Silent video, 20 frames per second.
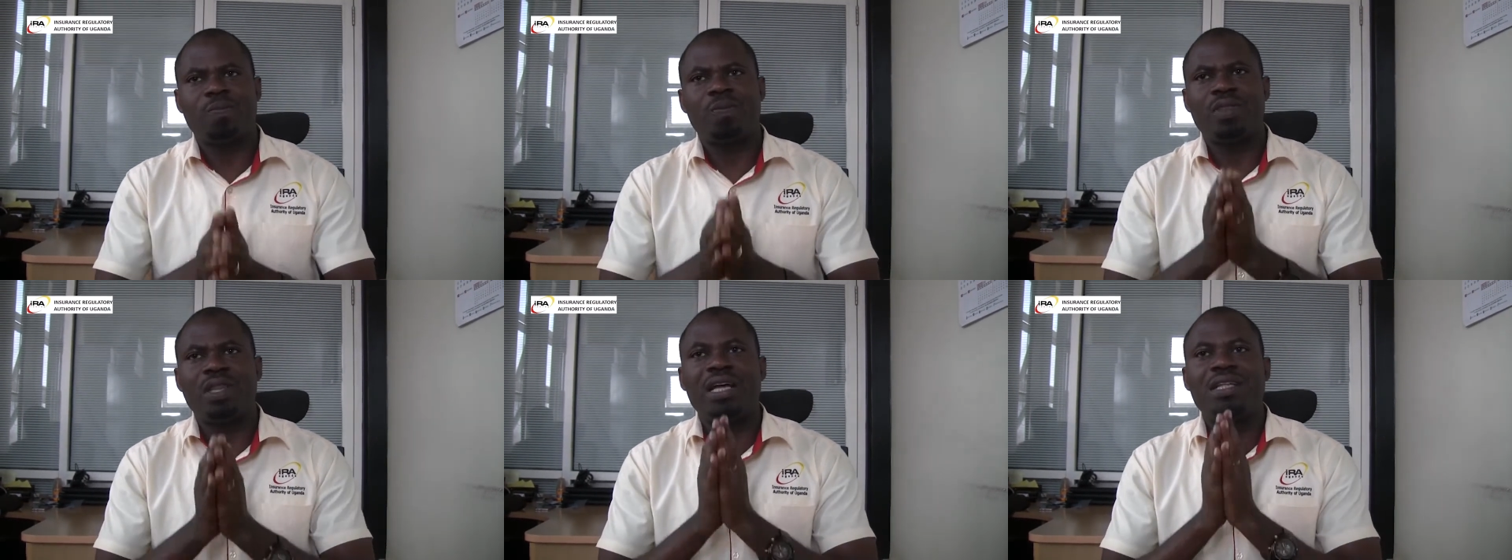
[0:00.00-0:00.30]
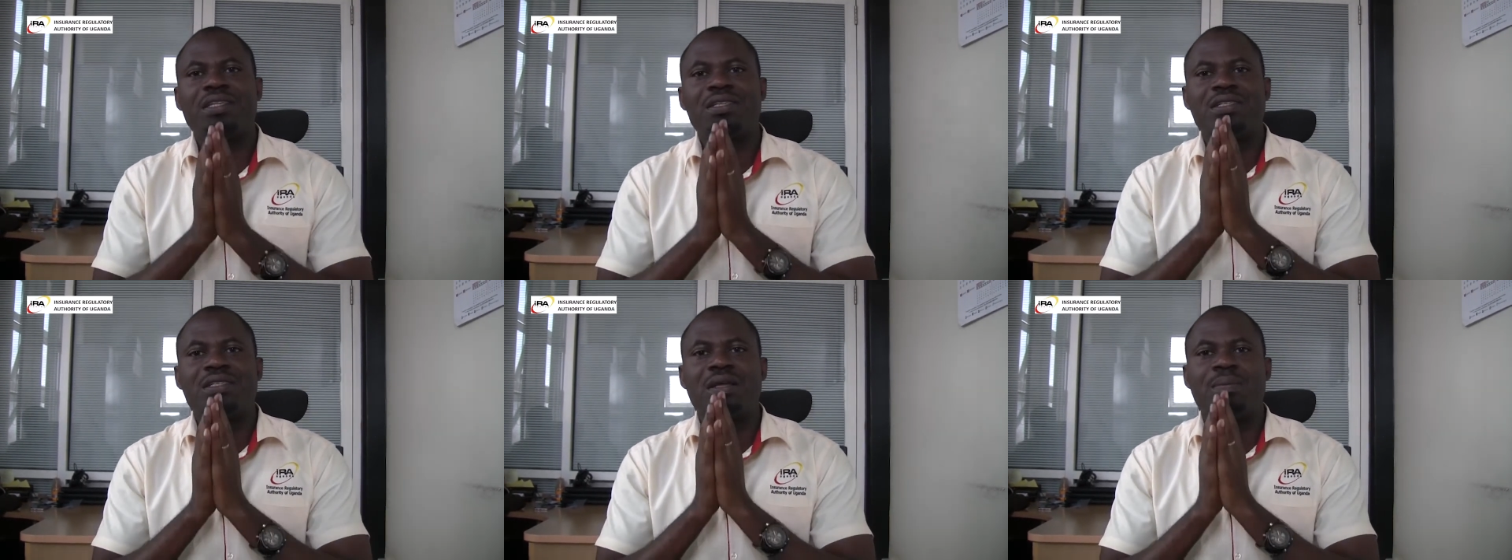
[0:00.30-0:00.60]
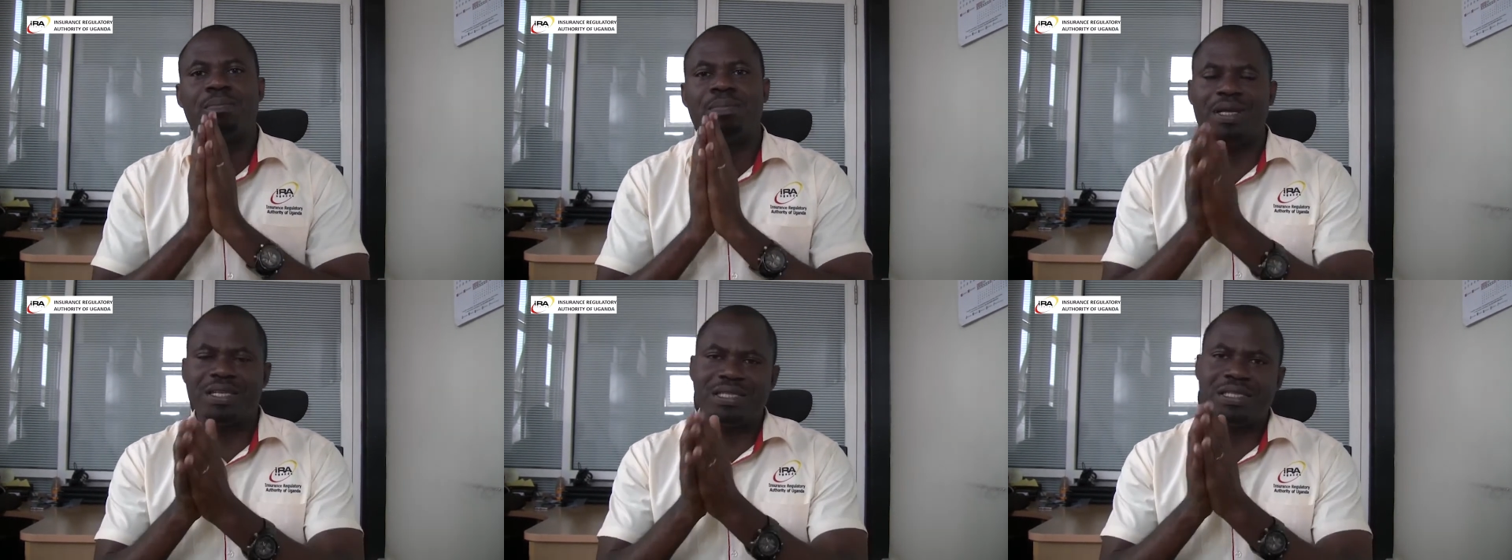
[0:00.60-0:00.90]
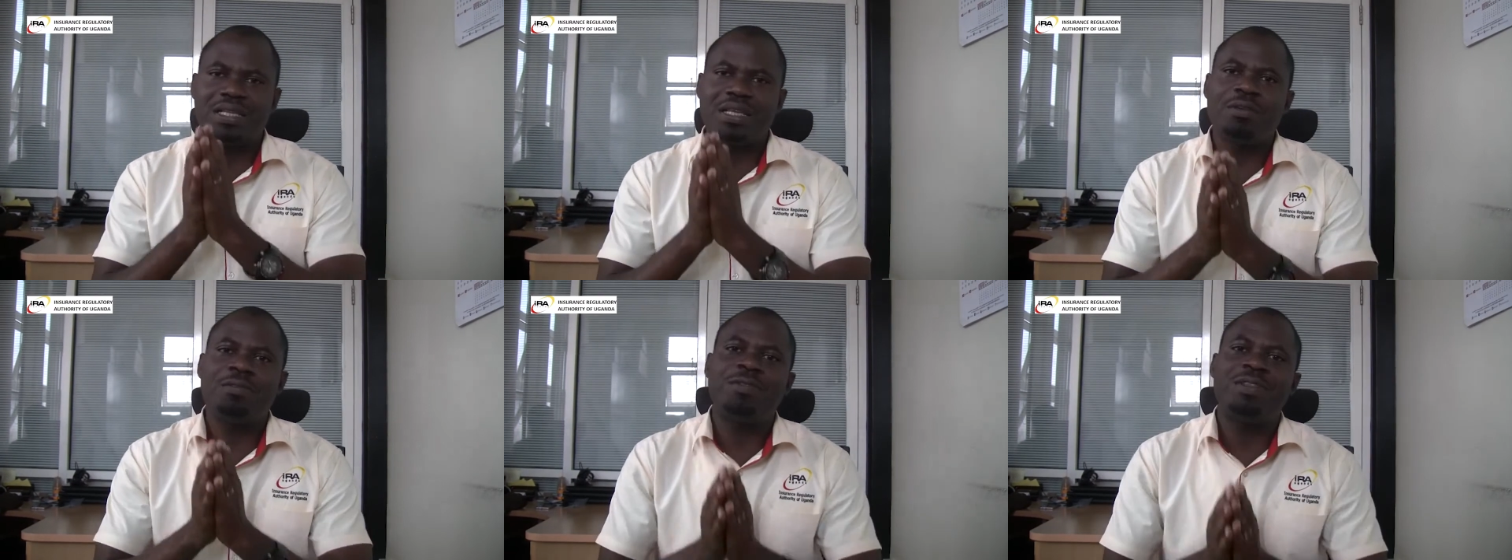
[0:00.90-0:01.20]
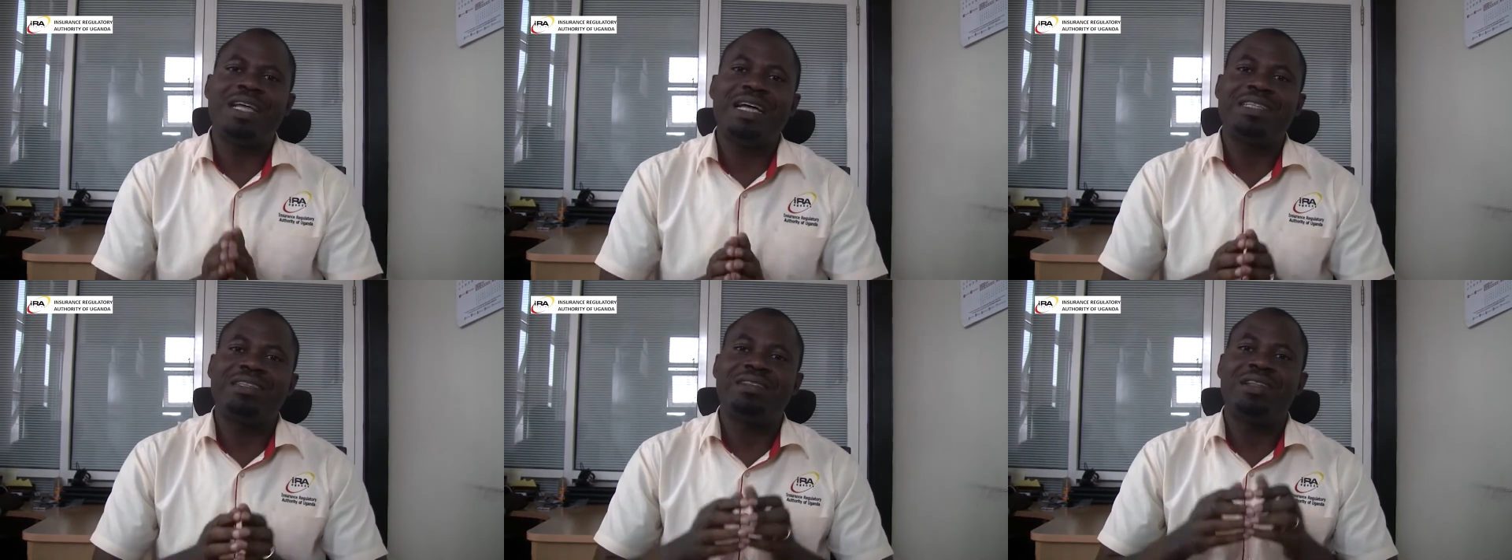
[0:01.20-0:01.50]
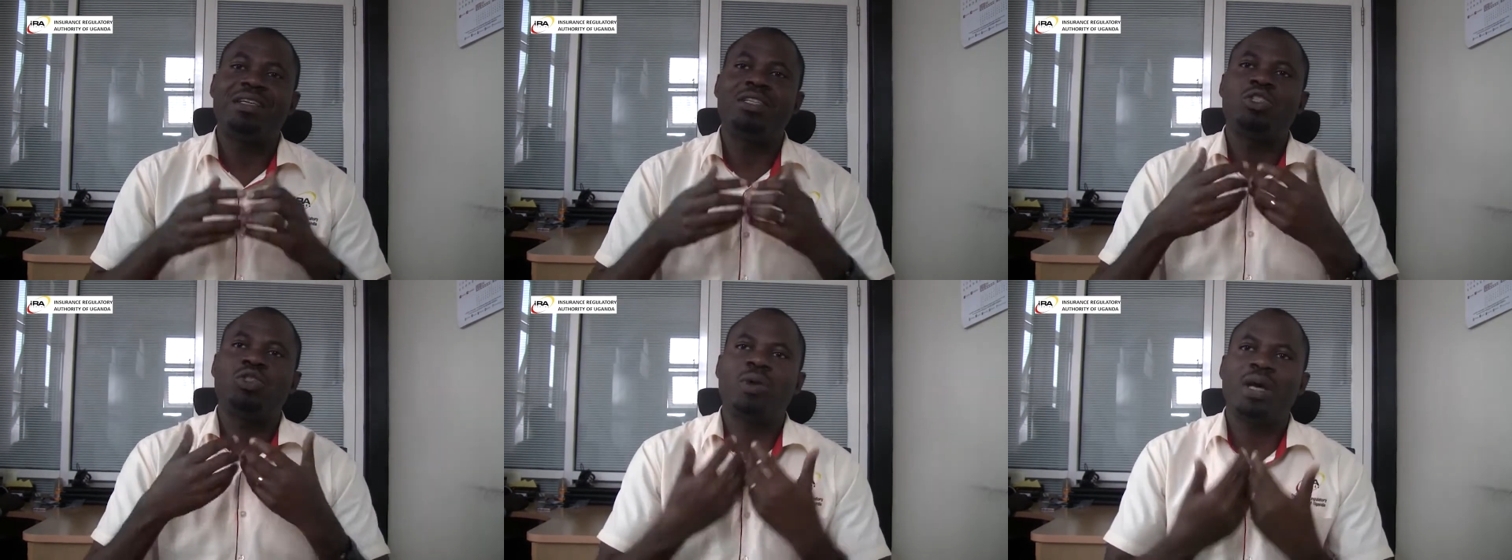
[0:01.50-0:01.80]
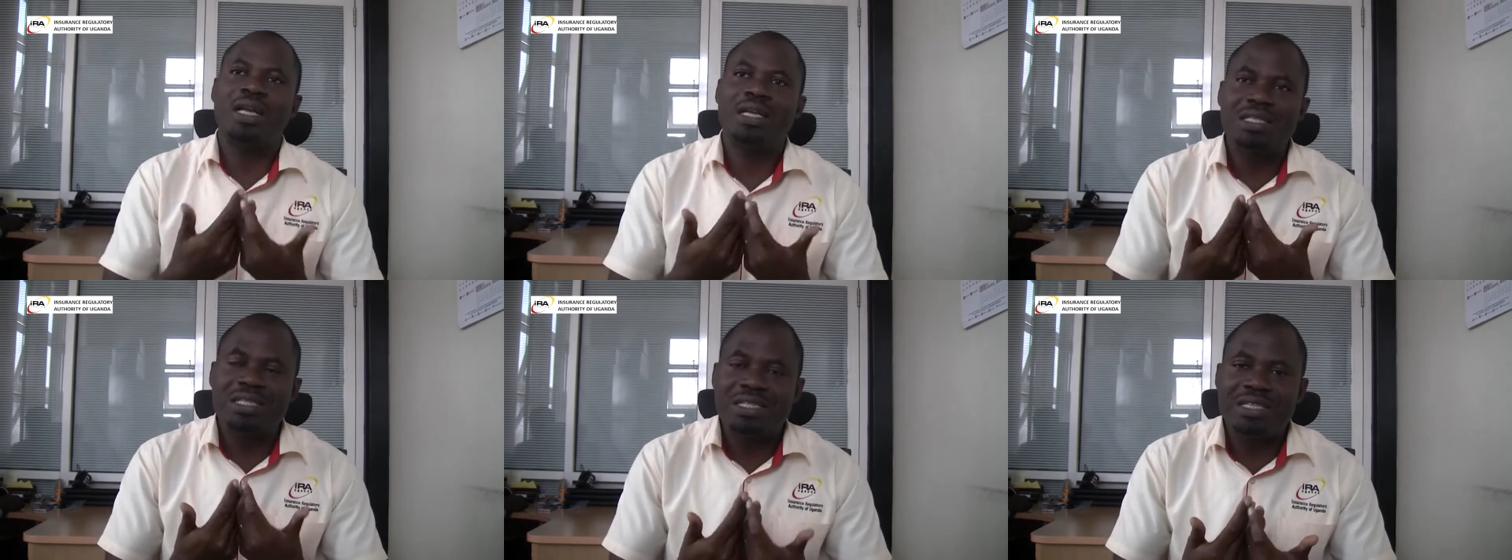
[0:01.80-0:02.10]
That is the best gift that the
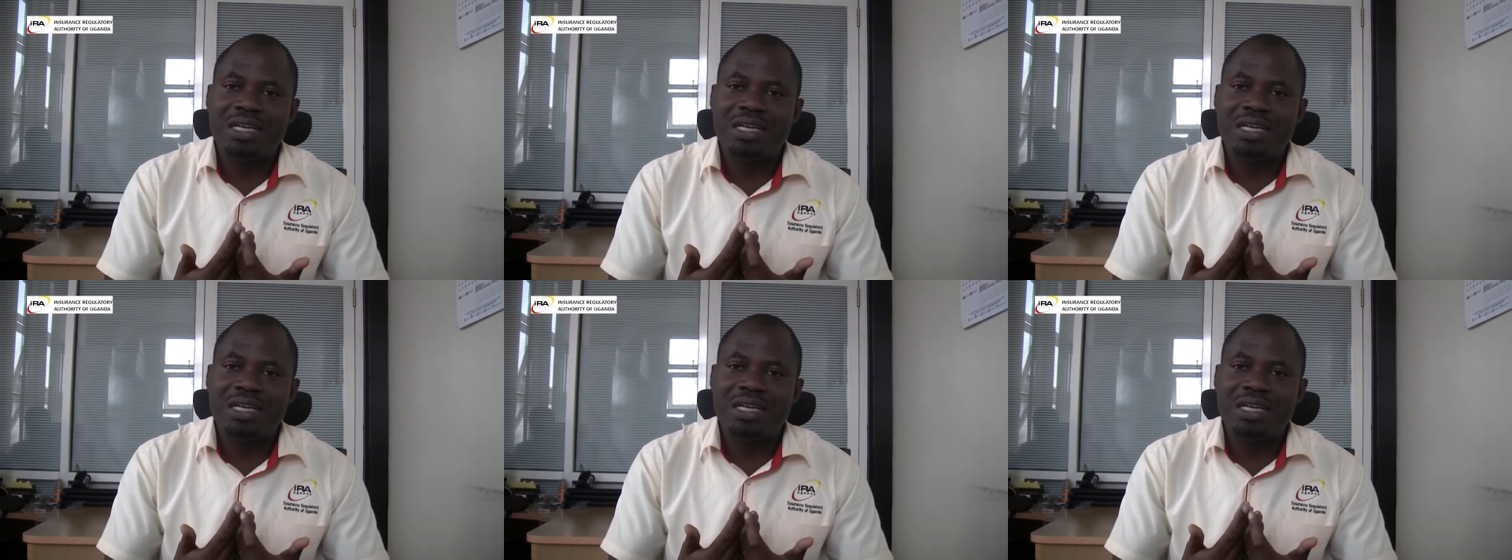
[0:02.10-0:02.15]
insurance